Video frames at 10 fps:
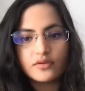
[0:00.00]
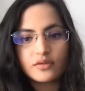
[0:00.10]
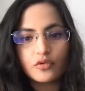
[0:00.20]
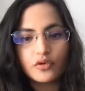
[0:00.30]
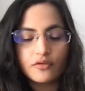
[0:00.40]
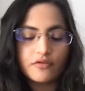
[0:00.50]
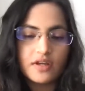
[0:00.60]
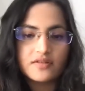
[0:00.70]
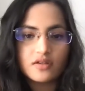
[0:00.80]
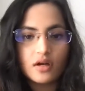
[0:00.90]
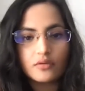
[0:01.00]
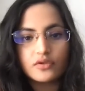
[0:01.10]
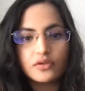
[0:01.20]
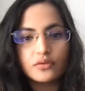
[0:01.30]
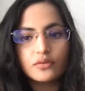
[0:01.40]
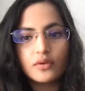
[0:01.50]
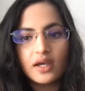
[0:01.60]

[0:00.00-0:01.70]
support your friends around you.